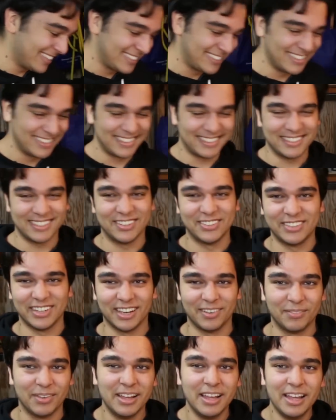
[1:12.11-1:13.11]
this is so
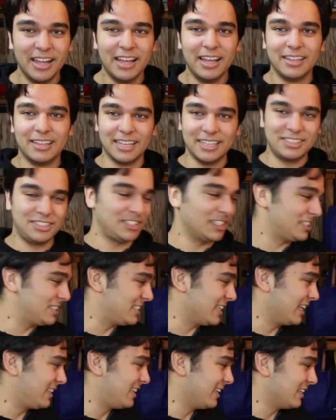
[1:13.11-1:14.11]
dumb. Let's just
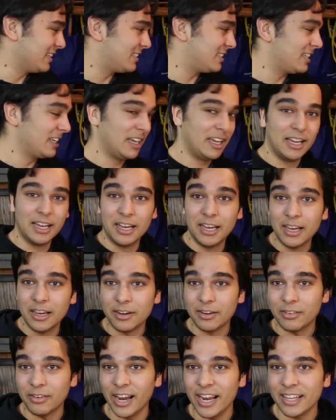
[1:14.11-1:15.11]
set this
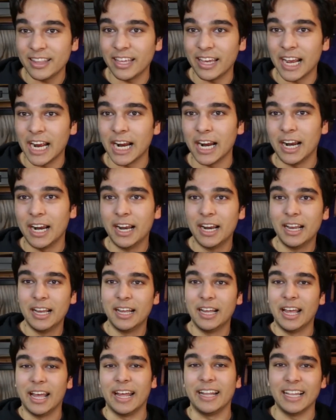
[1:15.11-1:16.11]
right there.
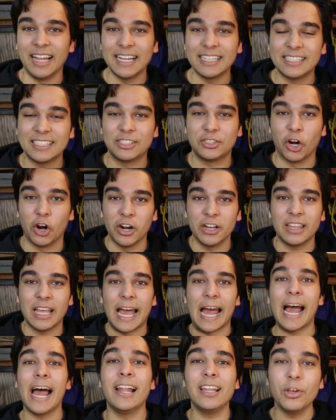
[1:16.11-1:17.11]
And let's start
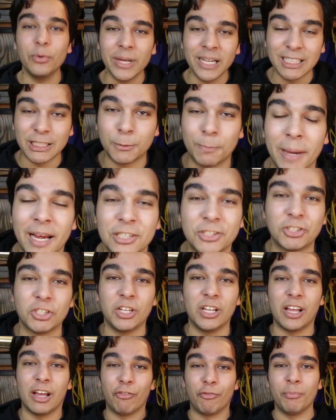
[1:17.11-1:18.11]
the Halloween
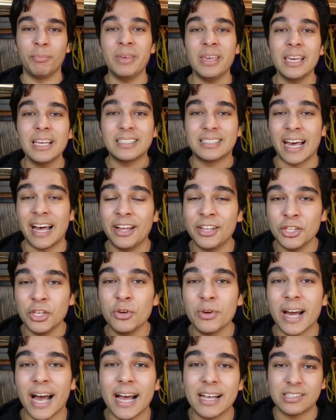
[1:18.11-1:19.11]
special of me telling
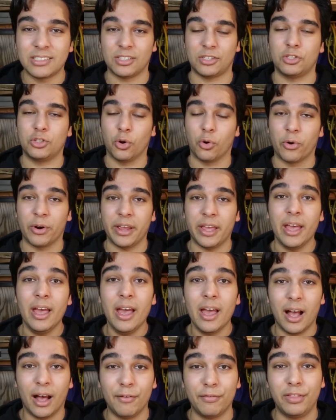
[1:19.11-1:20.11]
you guys the story
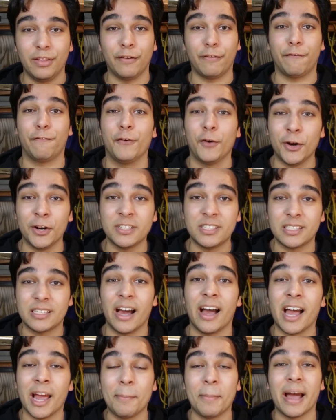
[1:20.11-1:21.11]
of the first
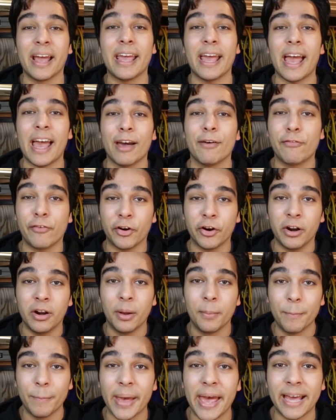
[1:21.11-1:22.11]
time I
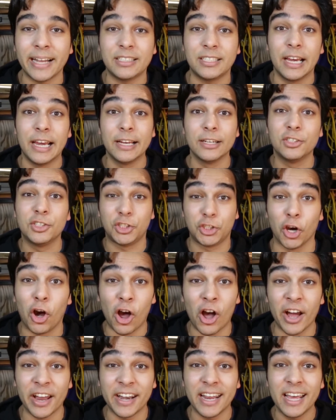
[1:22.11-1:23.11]
ever met
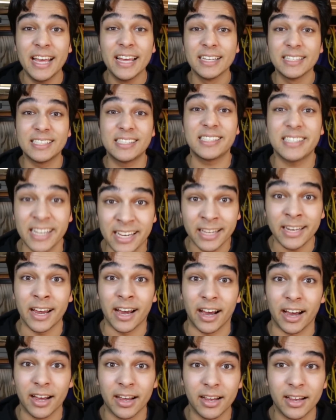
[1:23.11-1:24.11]
John
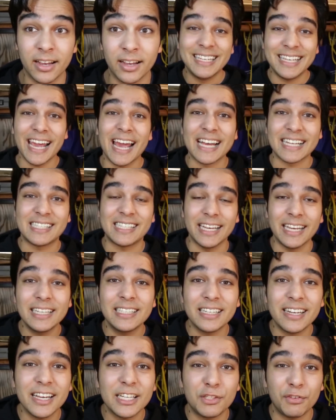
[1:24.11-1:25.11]
Cena. Yes, in
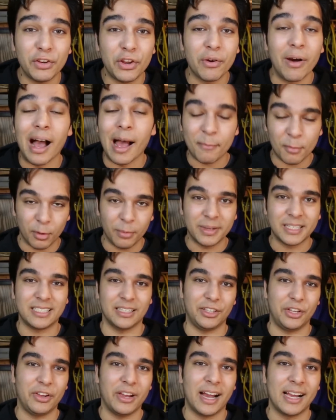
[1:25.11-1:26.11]
today's video, I'm going to be
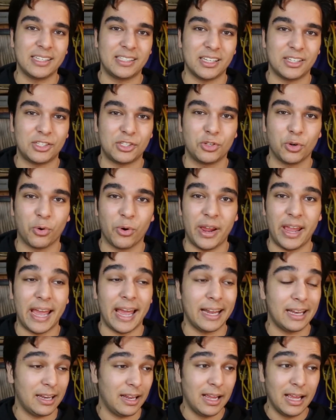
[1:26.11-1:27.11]
telling you guys this story
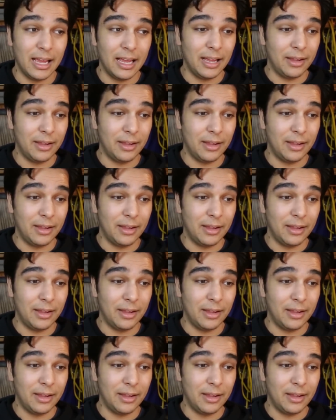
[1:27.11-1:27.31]
and